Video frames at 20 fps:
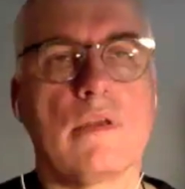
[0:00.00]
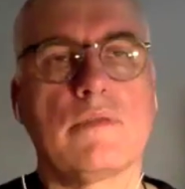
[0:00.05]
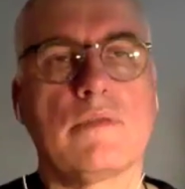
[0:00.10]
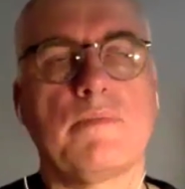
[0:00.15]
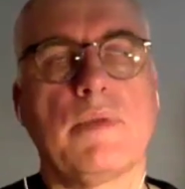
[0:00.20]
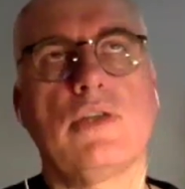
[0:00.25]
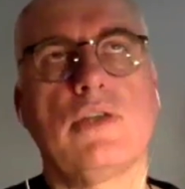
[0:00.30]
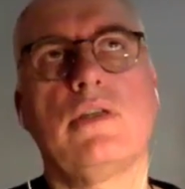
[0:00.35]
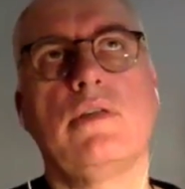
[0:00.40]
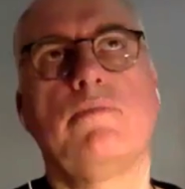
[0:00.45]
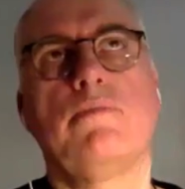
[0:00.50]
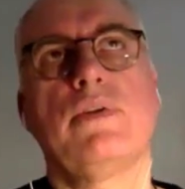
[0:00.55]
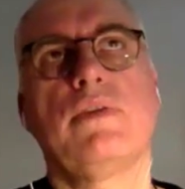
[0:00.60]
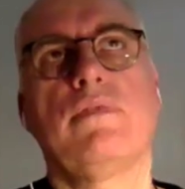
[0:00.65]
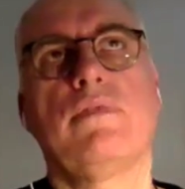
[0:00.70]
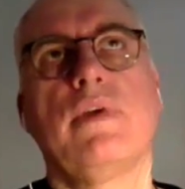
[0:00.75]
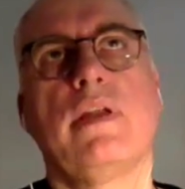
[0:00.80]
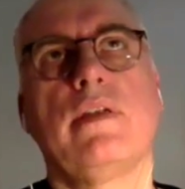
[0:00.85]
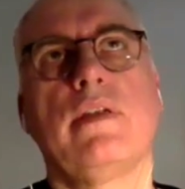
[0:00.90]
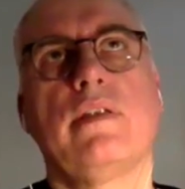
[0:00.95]
especially
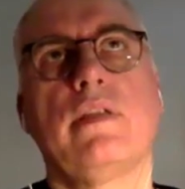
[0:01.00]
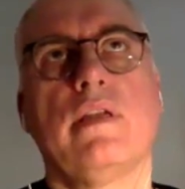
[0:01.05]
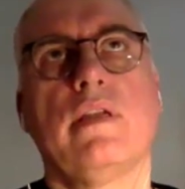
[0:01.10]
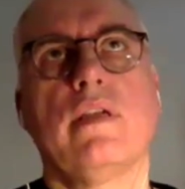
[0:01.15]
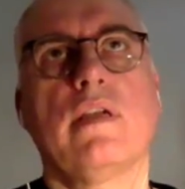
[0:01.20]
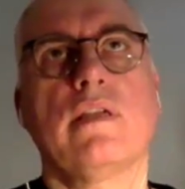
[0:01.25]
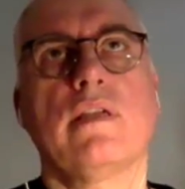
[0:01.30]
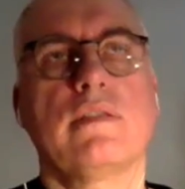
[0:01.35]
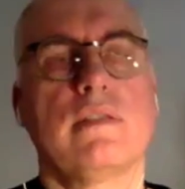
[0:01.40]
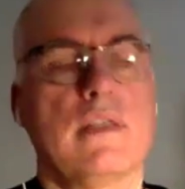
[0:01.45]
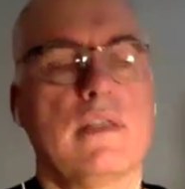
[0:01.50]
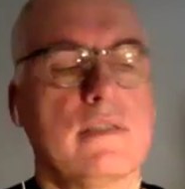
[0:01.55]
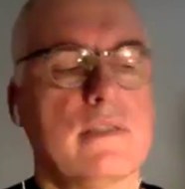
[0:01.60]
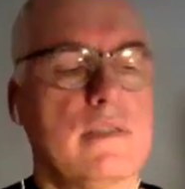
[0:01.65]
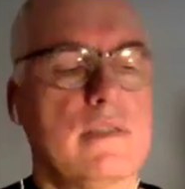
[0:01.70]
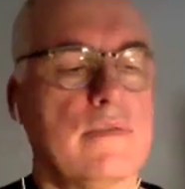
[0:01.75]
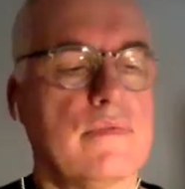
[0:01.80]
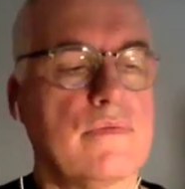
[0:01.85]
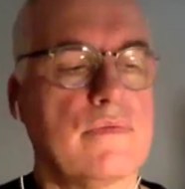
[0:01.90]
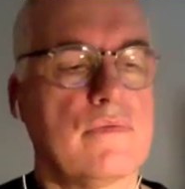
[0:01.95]
preventing
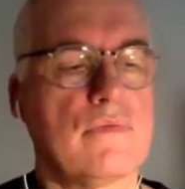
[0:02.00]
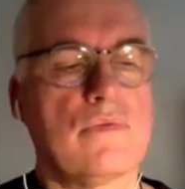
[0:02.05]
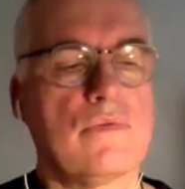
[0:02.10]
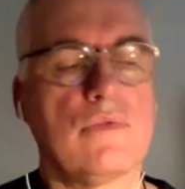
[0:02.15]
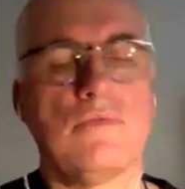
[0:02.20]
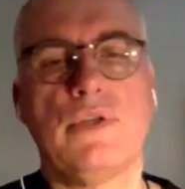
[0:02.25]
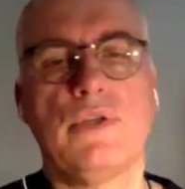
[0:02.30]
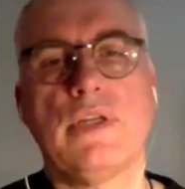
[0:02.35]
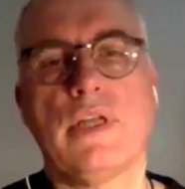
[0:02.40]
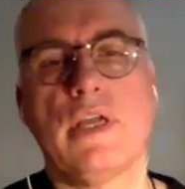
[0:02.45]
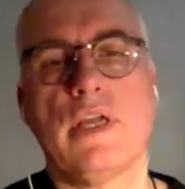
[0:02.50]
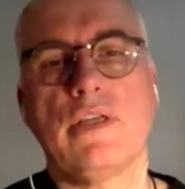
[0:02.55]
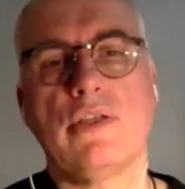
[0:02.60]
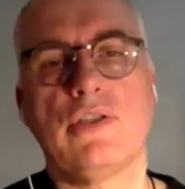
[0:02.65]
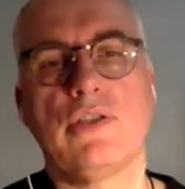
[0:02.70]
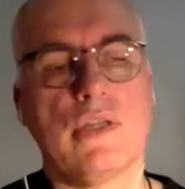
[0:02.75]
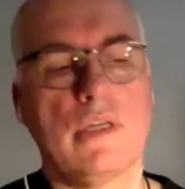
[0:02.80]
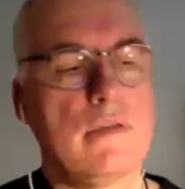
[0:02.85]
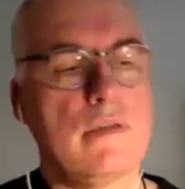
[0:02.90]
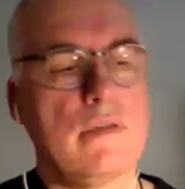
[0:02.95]
excessive
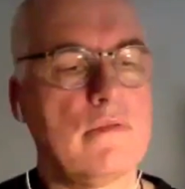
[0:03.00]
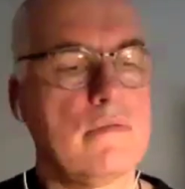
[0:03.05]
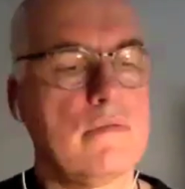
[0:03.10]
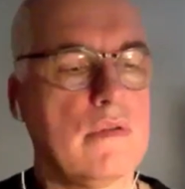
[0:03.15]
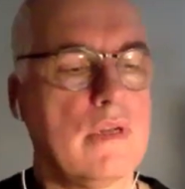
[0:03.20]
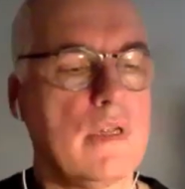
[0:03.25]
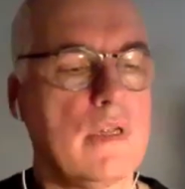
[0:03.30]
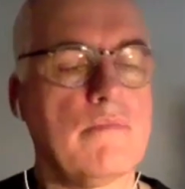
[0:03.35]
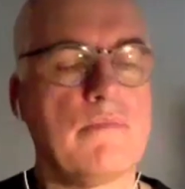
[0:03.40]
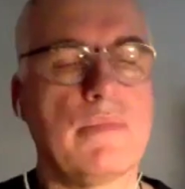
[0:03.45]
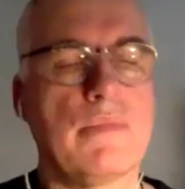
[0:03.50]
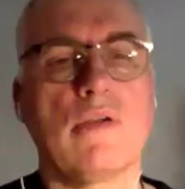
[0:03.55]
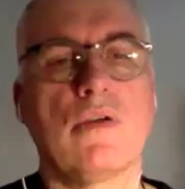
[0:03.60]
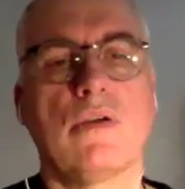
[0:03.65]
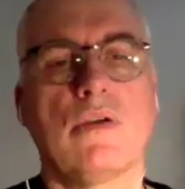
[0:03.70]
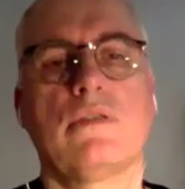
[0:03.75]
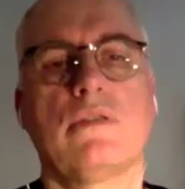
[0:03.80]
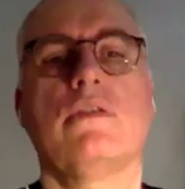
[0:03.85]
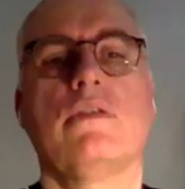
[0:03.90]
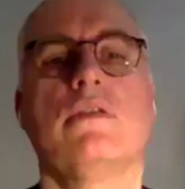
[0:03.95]
rumination,
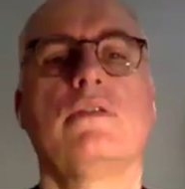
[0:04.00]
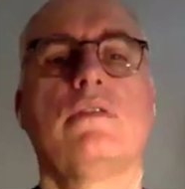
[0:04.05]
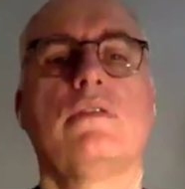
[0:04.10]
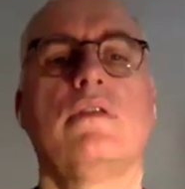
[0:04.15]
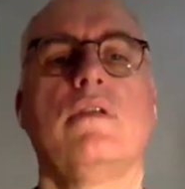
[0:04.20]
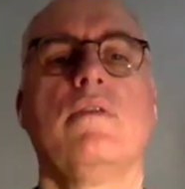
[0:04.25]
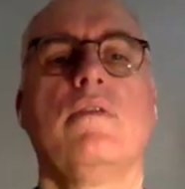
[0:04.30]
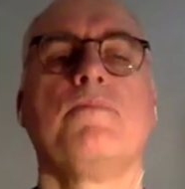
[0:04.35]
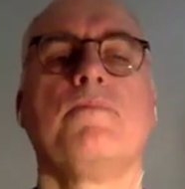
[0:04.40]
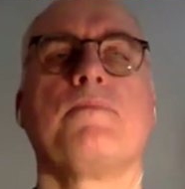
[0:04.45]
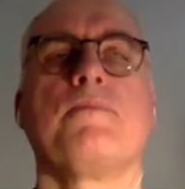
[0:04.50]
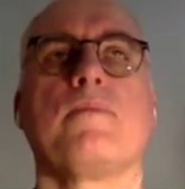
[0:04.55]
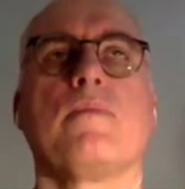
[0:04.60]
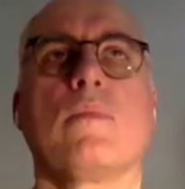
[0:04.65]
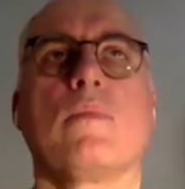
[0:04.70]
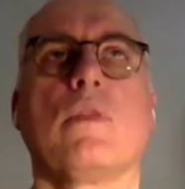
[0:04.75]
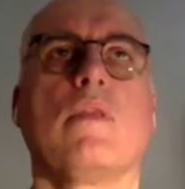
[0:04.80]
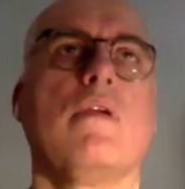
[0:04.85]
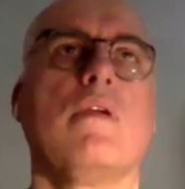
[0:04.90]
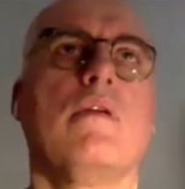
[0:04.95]
because it's
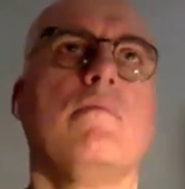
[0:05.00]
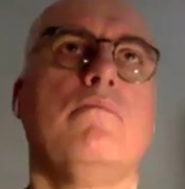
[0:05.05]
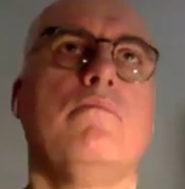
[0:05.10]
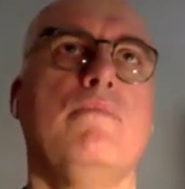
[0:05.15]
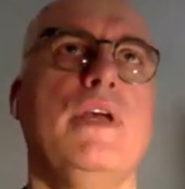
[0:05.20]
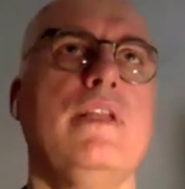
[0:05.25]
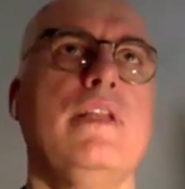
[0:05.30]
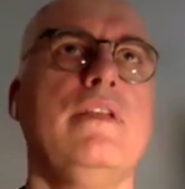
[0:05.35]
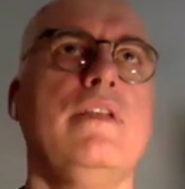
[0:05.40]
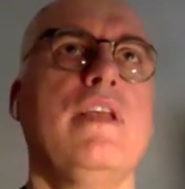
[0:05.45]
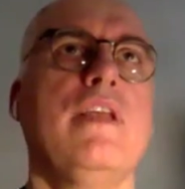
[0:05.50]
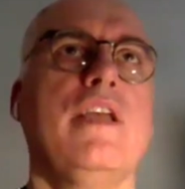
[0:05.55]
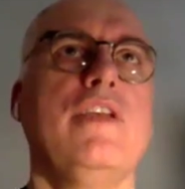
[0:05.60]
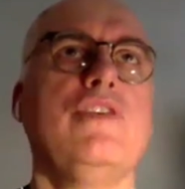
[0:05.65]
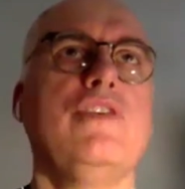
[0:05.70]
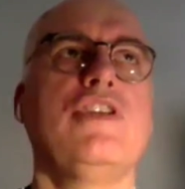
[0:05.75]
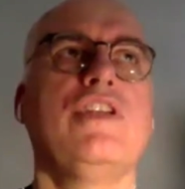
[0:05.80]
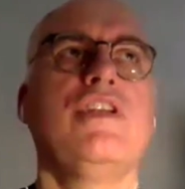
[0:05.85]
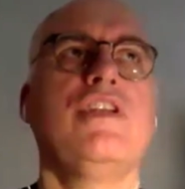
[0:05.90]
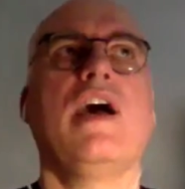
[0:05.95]

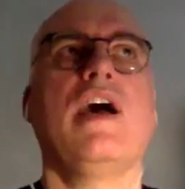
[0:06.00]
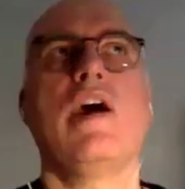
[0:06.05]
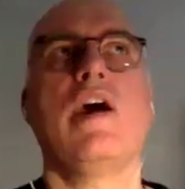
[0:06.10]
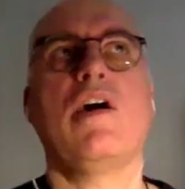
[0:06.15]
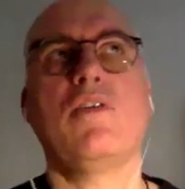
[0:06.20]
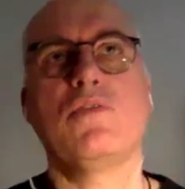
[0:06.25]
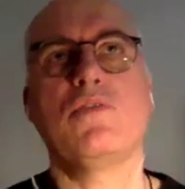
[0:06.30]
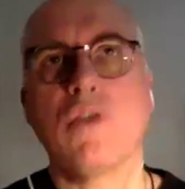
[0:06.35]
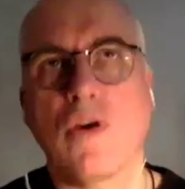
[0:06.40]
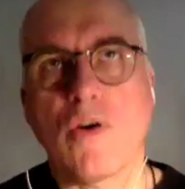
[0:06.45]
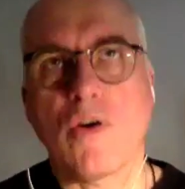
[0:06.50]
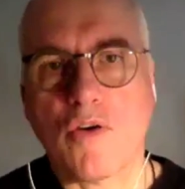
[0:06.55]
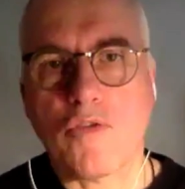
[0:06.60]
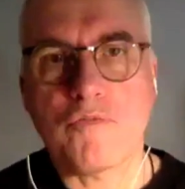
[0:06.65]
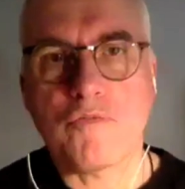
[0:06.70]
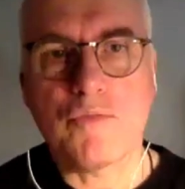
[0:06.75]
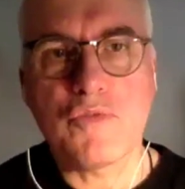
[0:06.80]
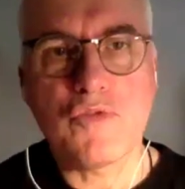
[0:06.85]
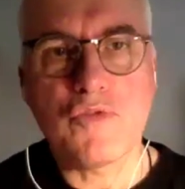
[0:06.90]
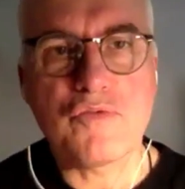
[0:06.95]
meditation out
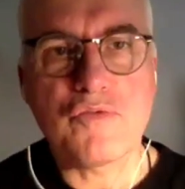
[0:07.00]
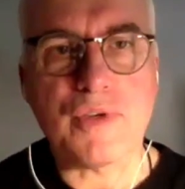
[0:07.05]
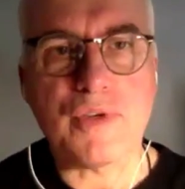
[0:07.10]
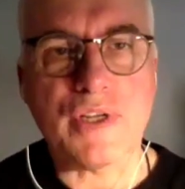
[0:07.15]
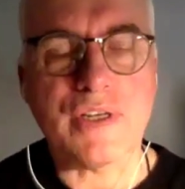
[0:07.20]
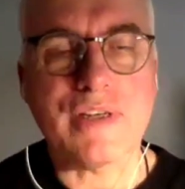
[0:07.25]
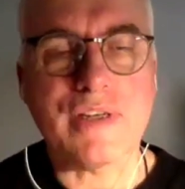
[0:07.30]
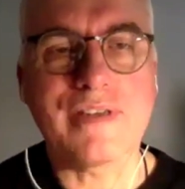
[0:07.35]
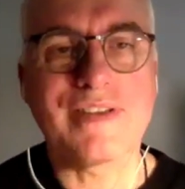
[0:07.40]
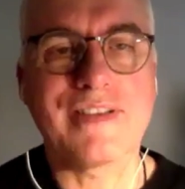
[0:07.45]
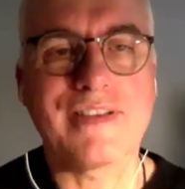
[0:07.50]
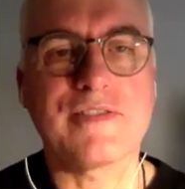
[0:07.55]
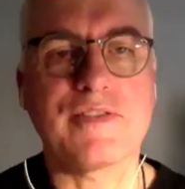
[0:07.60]
of movement.